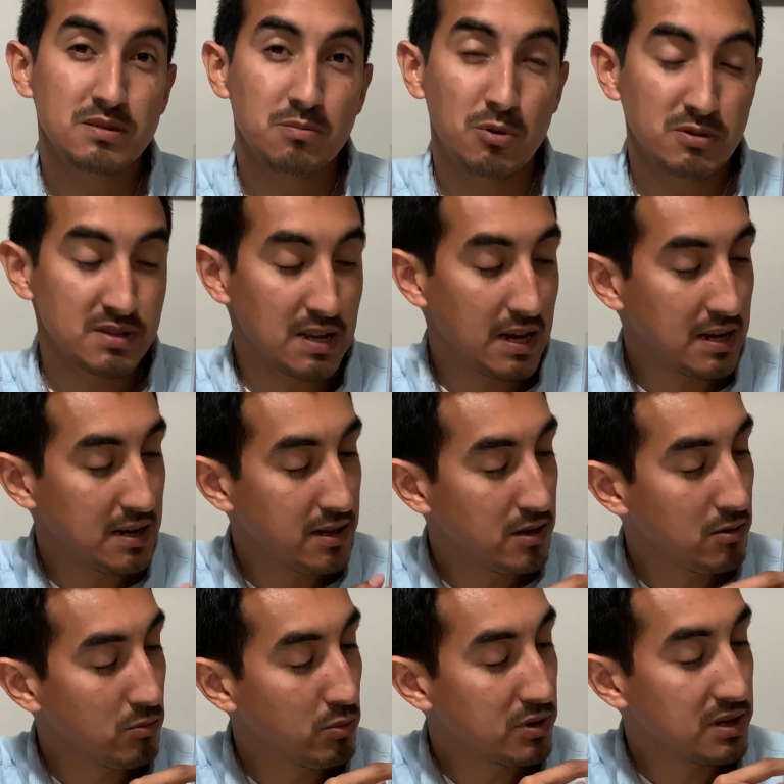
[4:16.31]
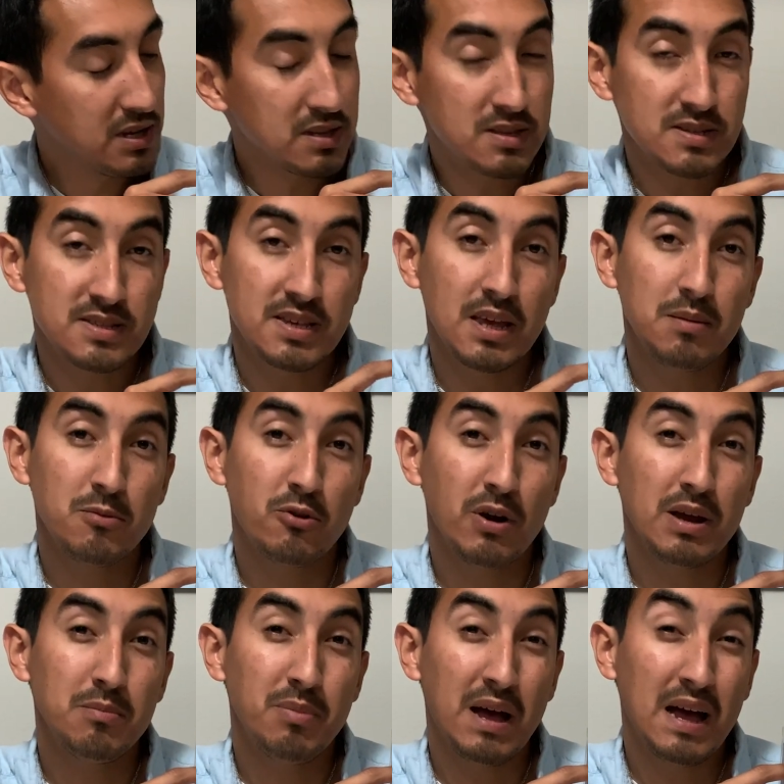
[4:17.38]
Most likely, you would get the same
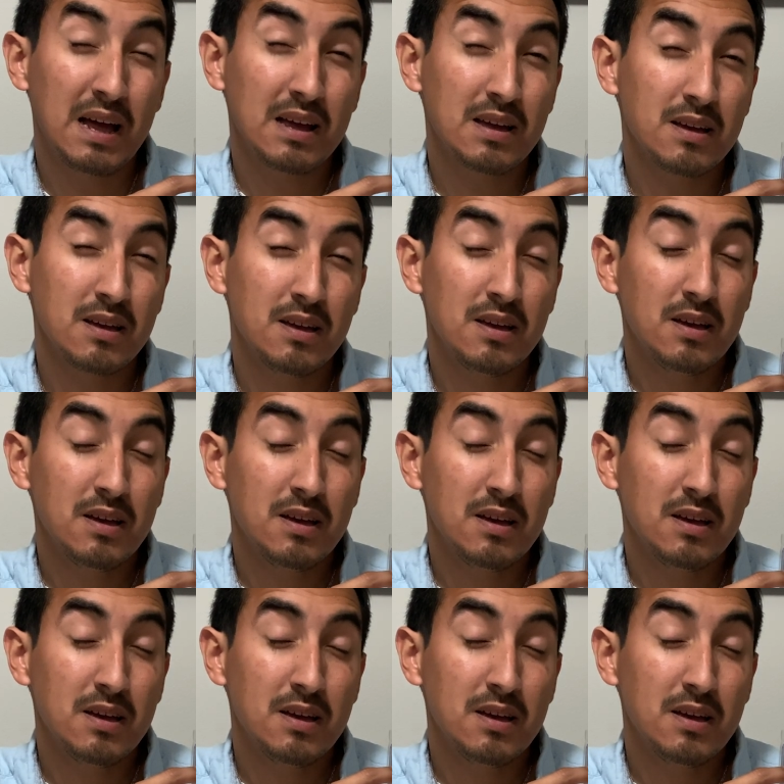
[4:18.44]
grade back,